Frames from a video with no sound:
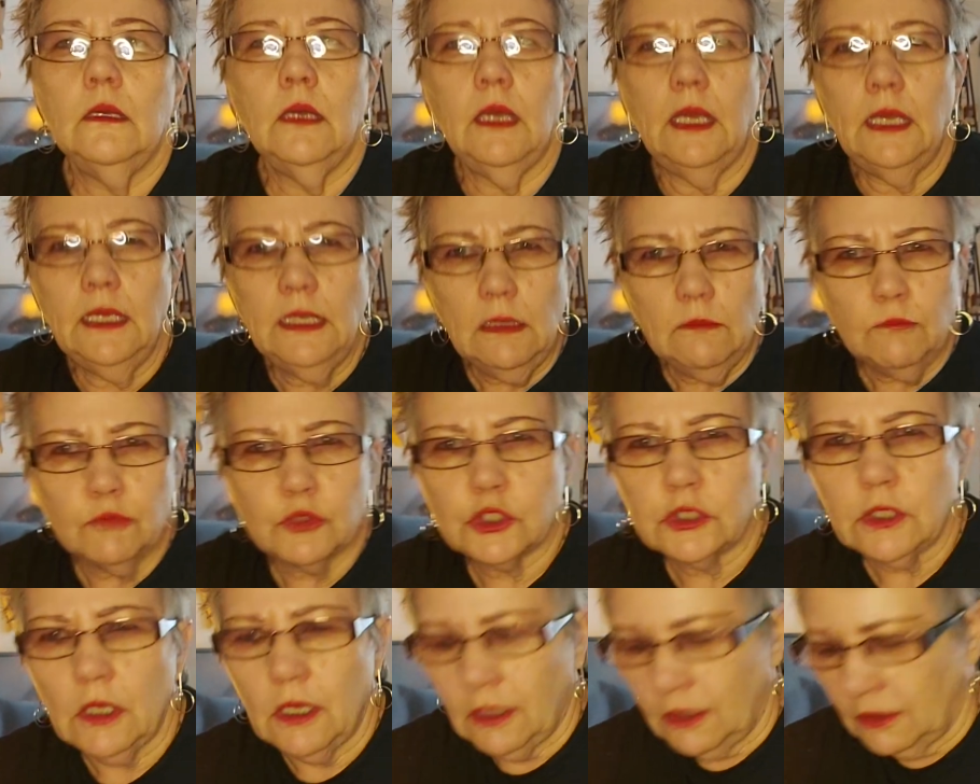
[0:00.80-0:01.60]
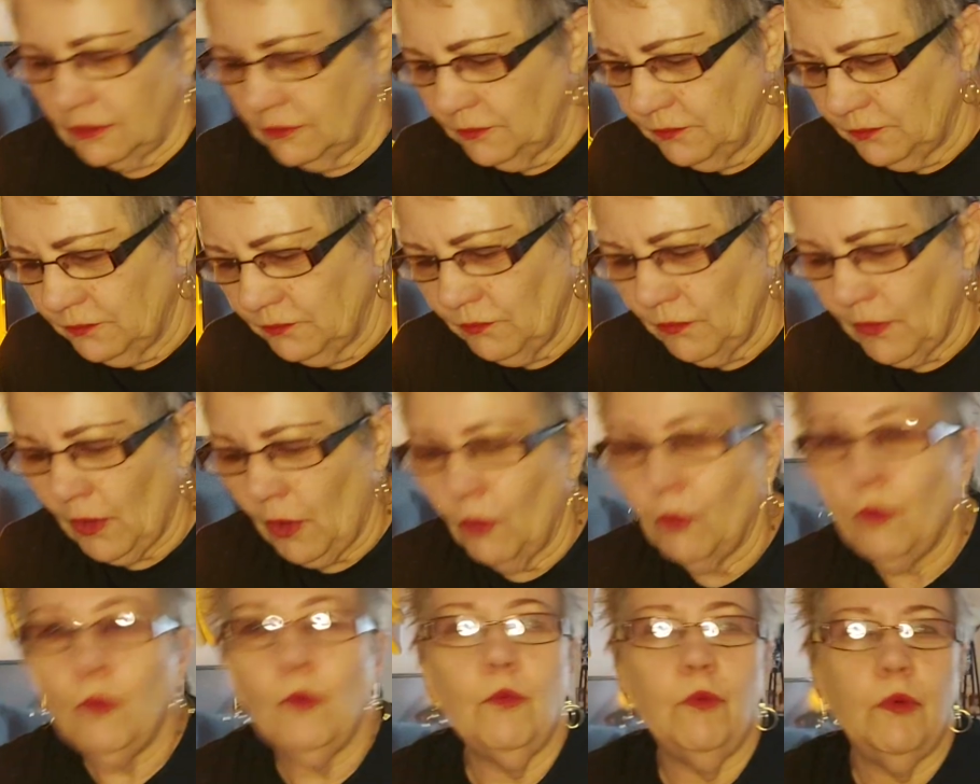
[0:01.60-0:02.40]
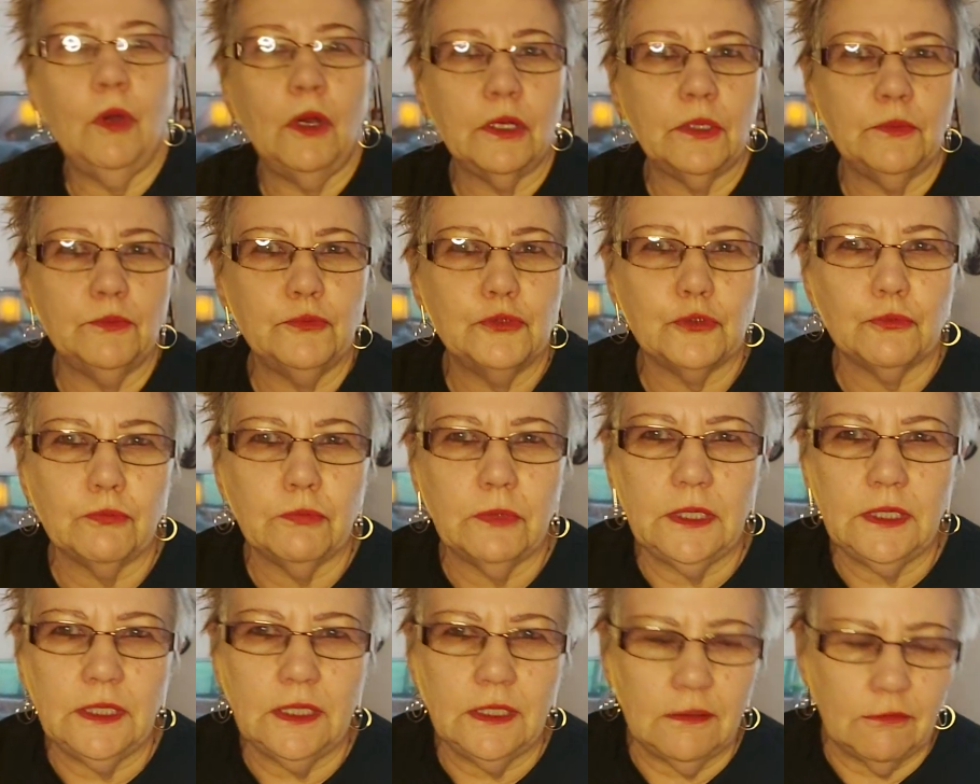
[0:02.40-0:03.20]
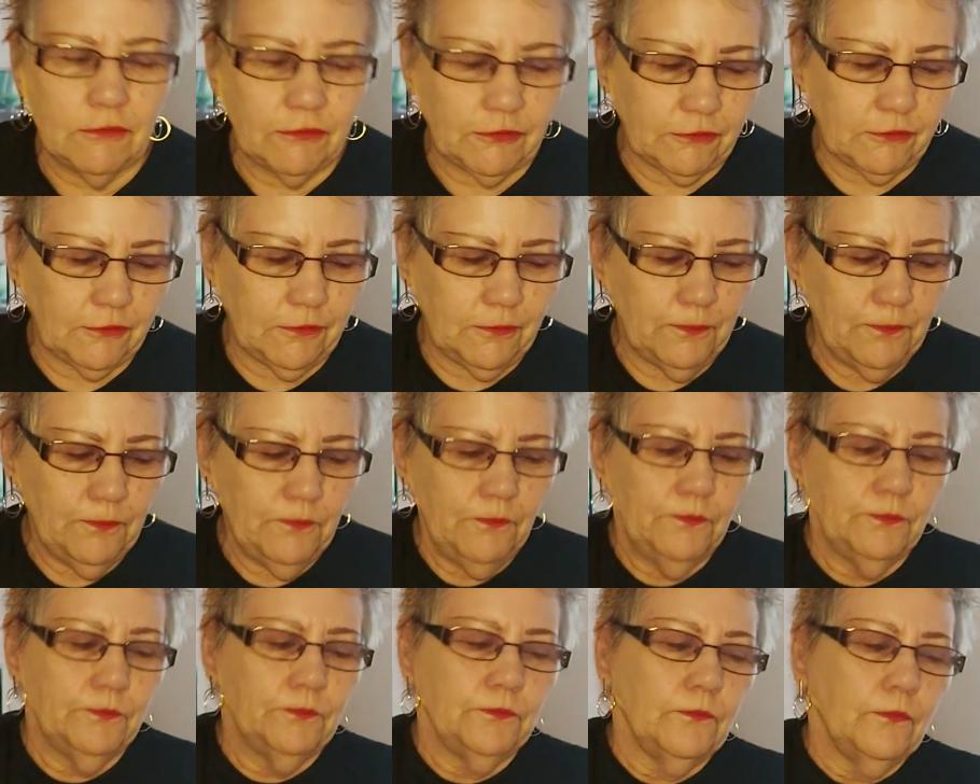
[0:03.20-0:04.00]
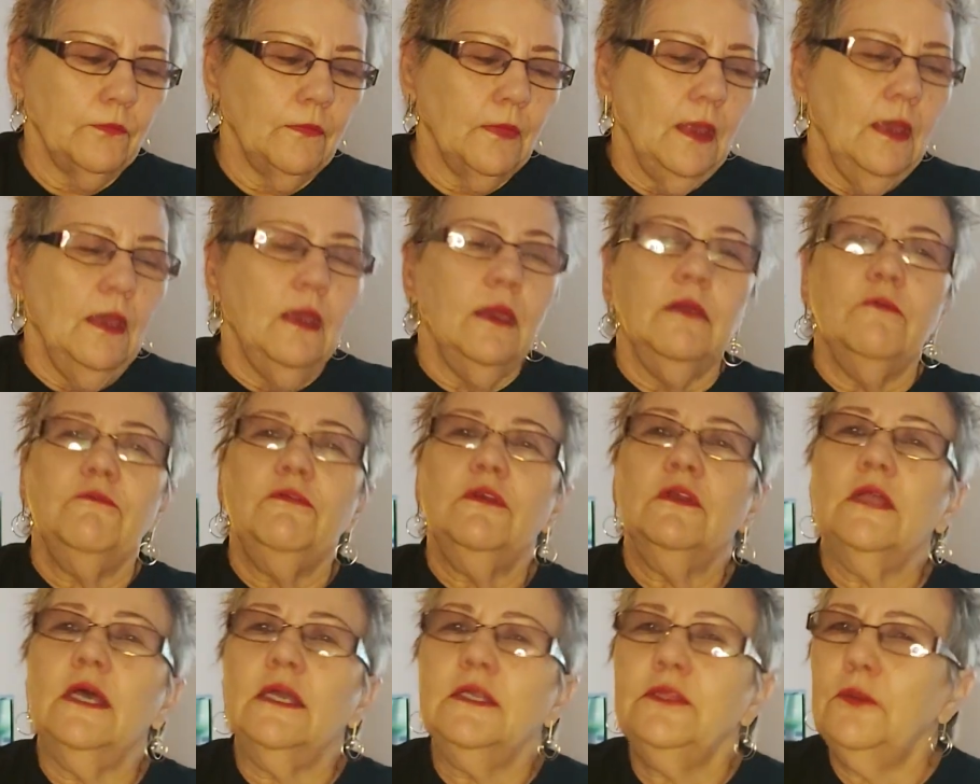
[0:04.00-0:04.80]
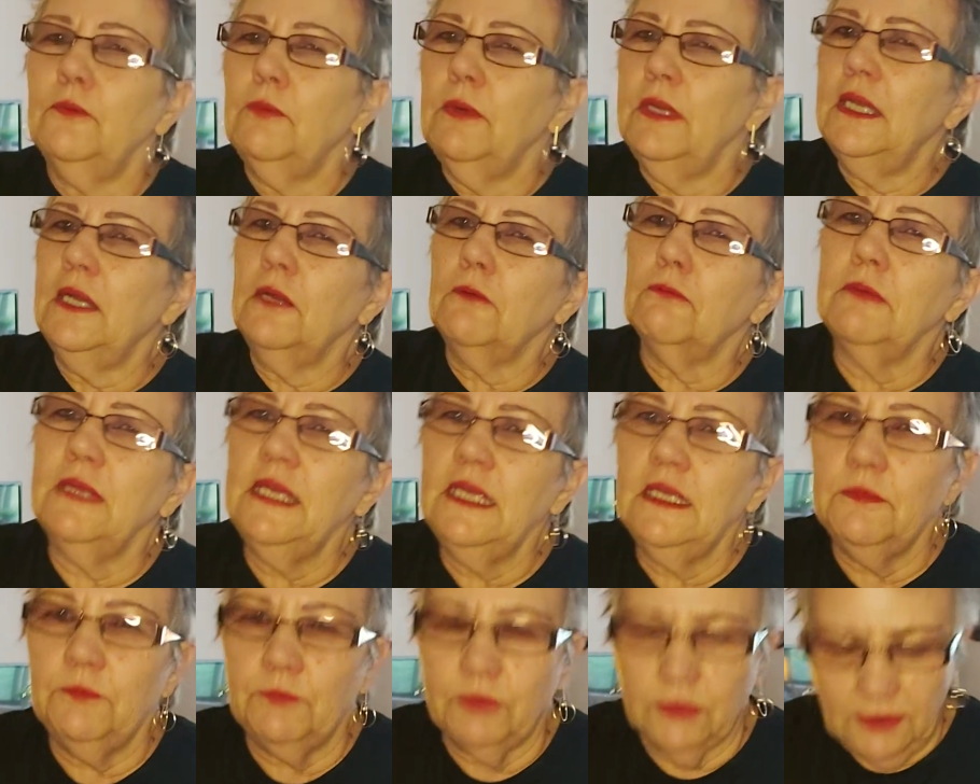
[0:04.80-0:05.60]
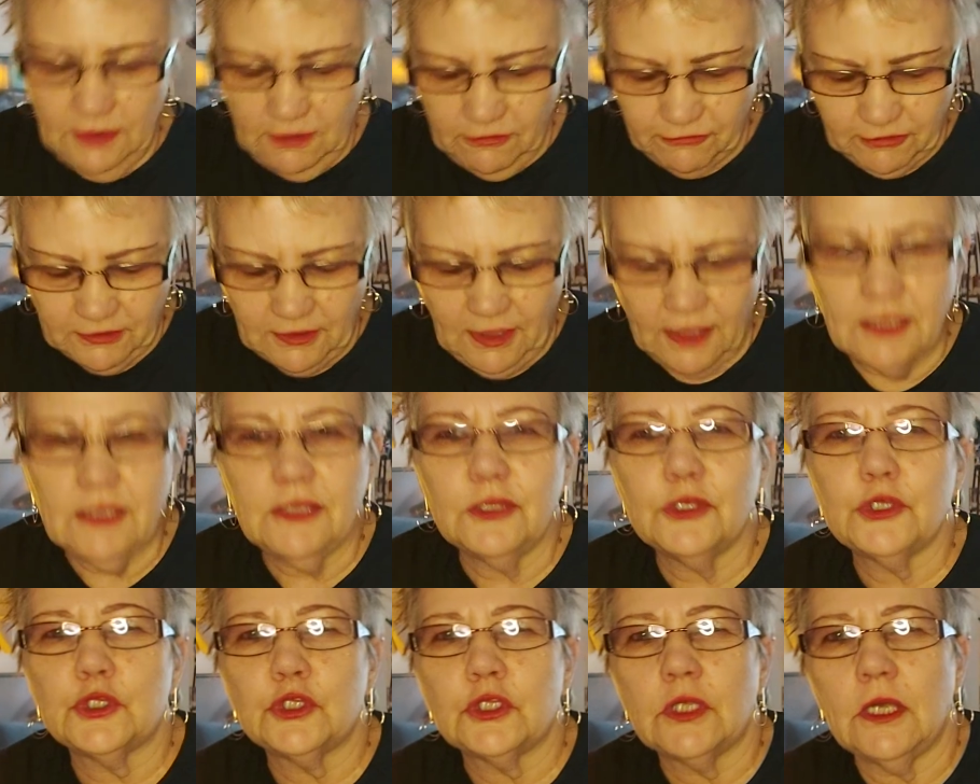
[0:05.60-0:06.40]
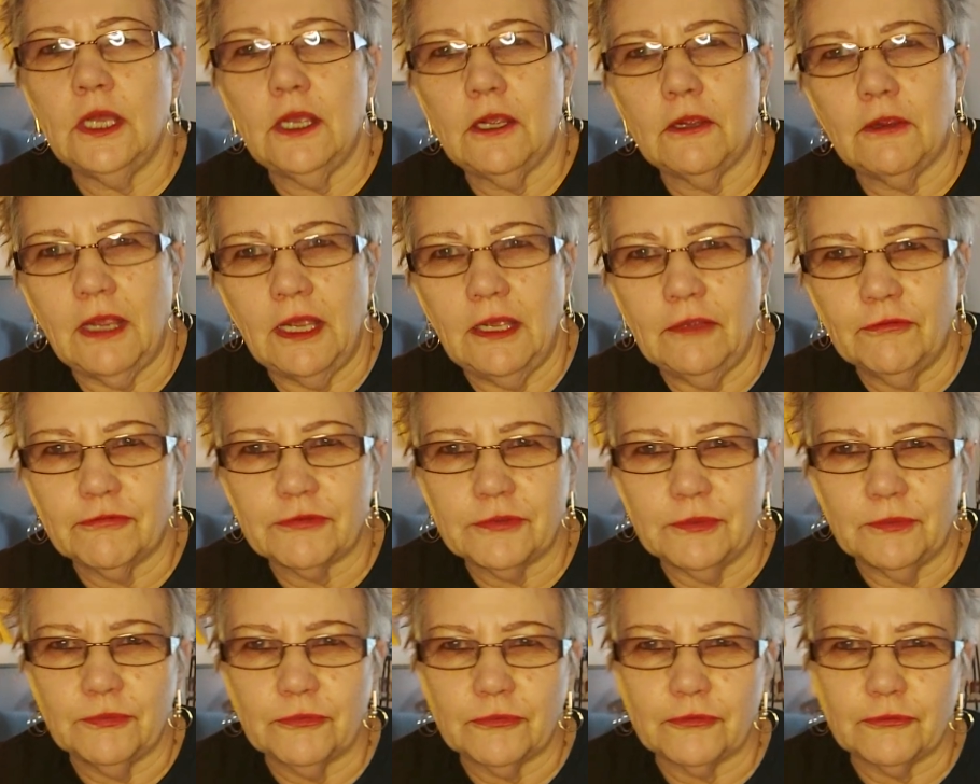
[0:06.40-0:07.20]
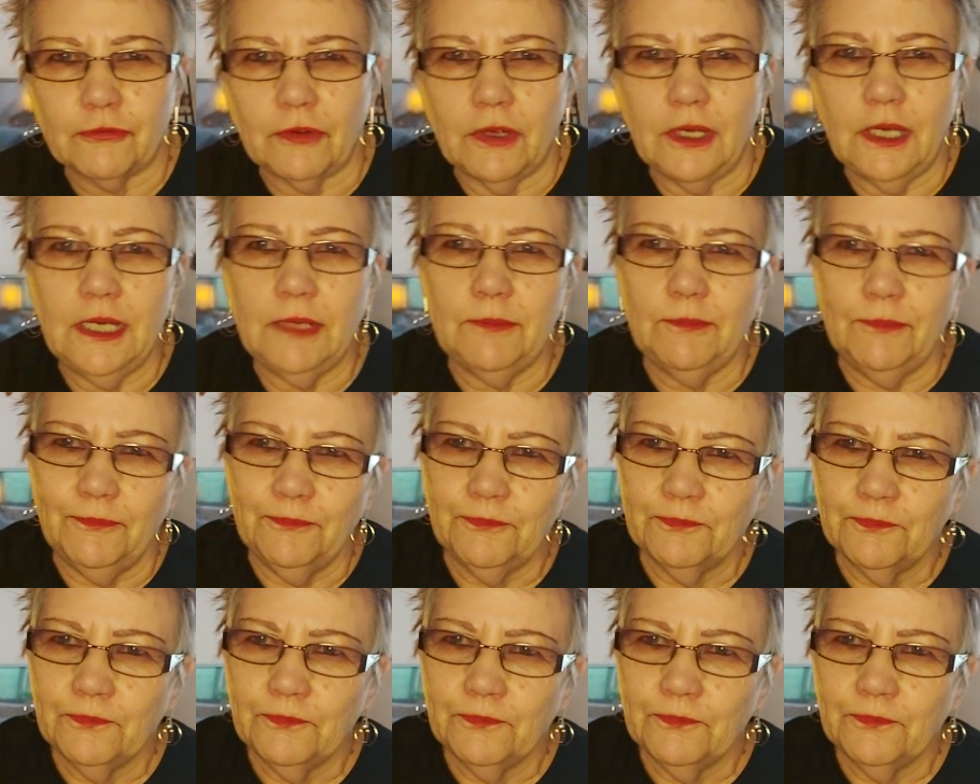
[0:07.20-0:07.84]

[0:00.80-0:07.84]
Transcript: Hey, I'm Char. Welcome to Readings. If you like the way I read, please like, share, and subscribe.